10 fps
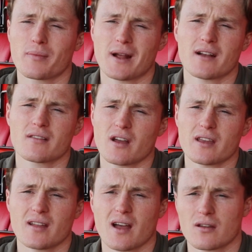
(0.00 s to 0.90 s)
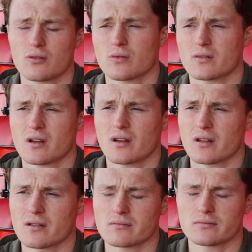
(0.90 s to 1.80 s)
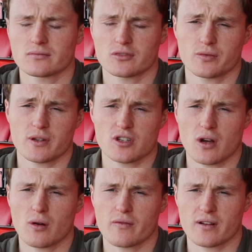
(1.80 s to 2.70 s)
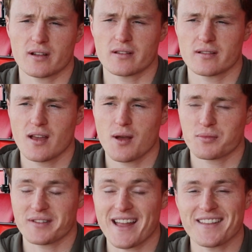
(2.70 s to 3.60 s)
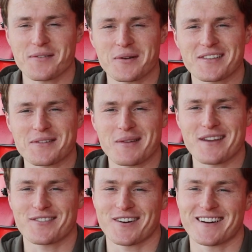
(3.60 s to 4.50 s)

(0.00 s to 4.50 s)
of players like that who would kind of switch over and pretend they wanted to play for